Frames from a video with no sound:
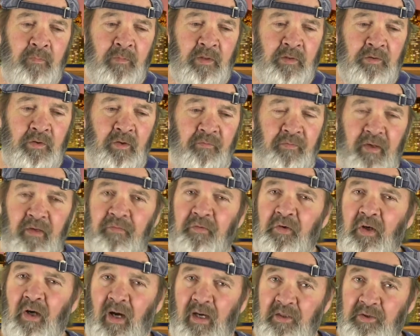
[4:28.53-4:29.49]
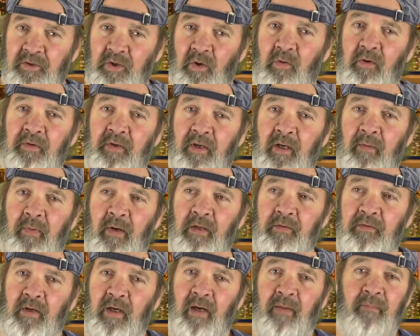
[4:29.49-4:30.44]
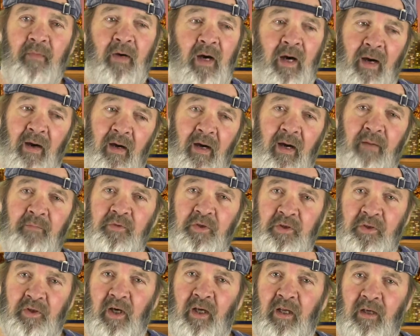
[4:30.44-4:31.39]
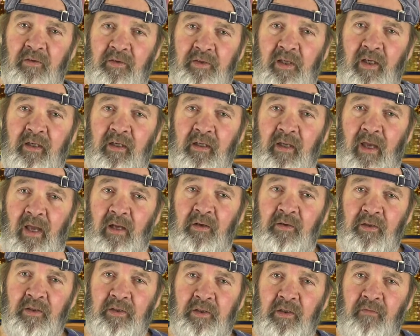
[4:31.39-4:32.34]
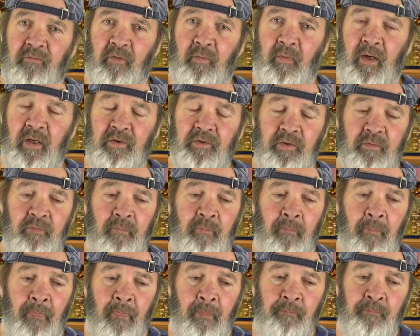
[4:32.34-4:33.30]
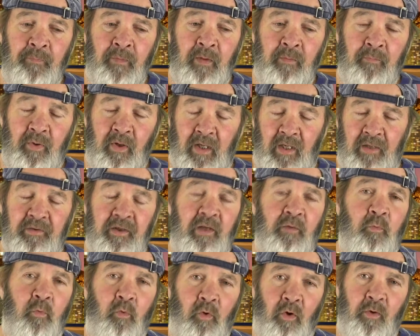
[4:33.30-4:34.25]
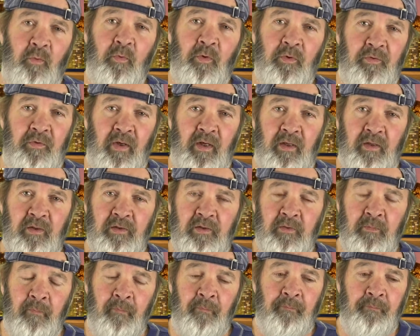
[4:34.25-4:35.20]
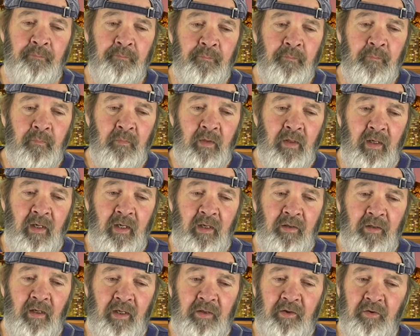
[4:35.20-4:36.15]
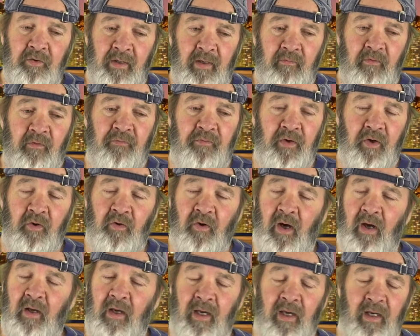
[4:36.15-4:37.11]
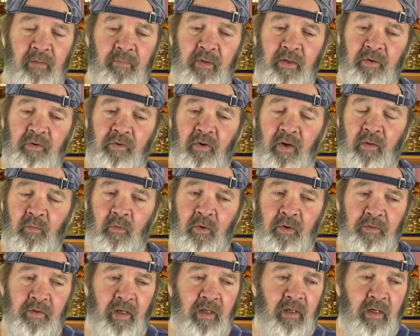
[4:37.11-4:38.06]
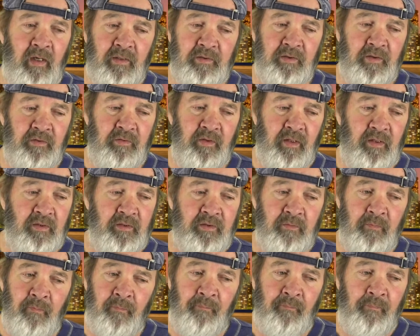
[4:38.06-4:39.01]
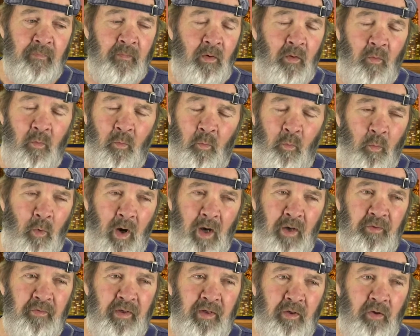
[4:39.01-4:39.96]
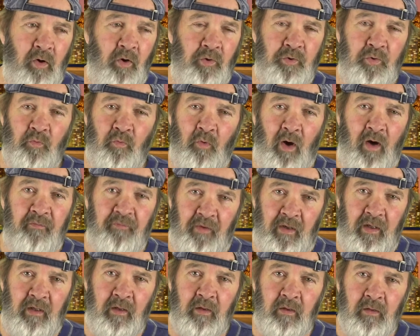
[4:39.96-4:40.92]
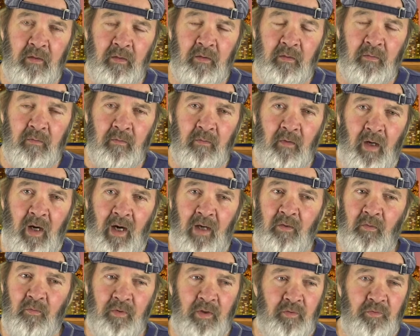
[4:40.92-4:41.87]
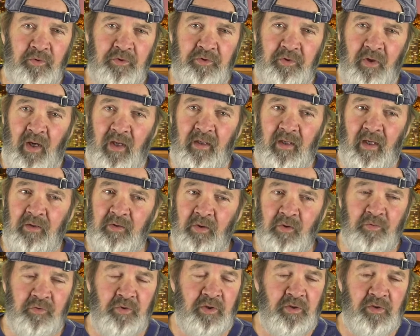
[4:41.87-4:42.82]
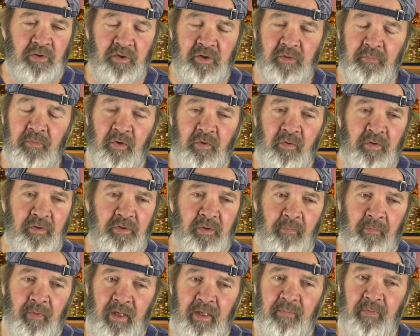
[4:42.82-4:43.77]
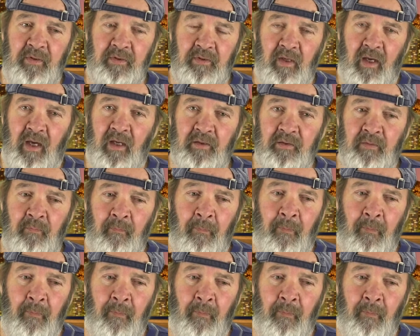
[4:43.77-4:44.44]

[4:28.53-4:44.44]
So if any of you guys know anything about that, I'm just kind of second-handing this information. But I did work with Dennis, and I could never figure out. I had him in the crane one day, and I said, Dennis, why do they call you Ruffy? I don't understand that. You're just as smooth as a baby's ass.